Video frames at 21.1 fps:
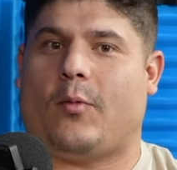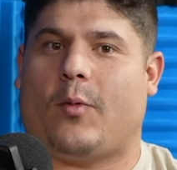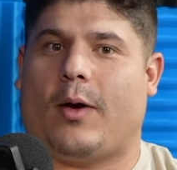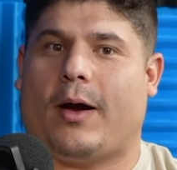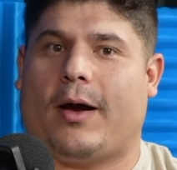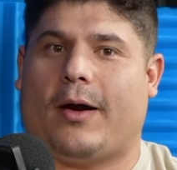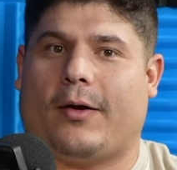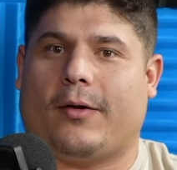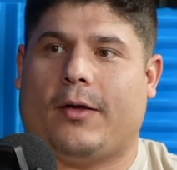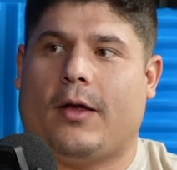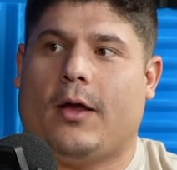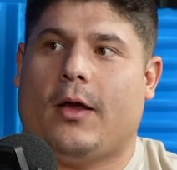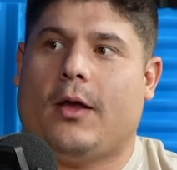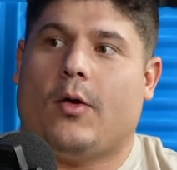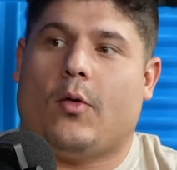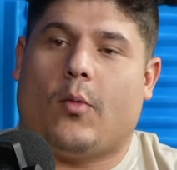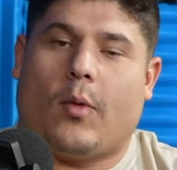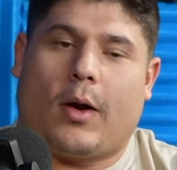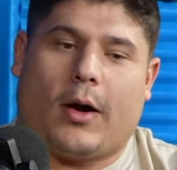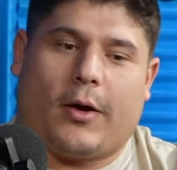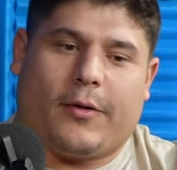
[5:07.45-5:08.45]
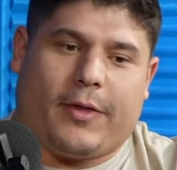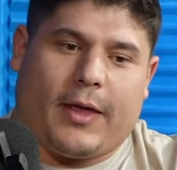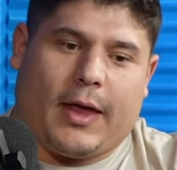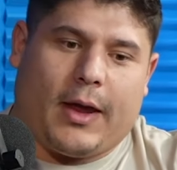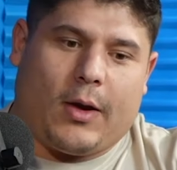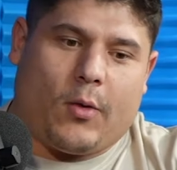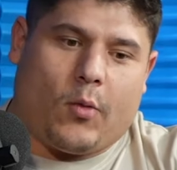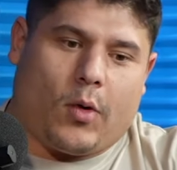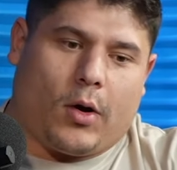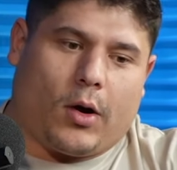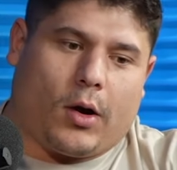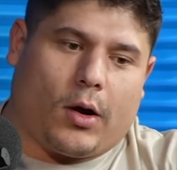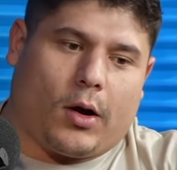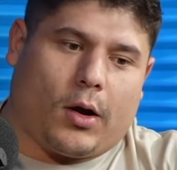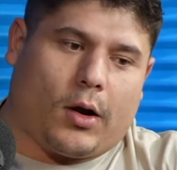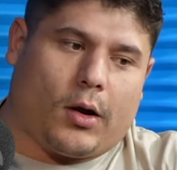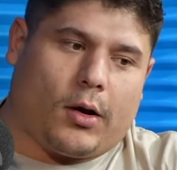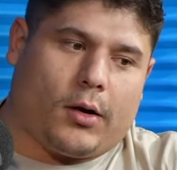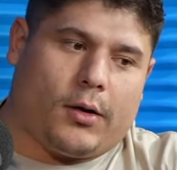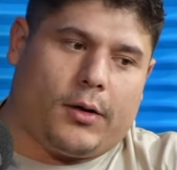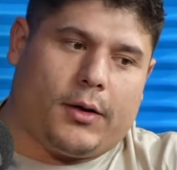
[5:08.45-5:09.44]
Where where they
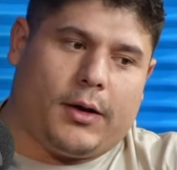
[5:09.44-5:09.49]
were,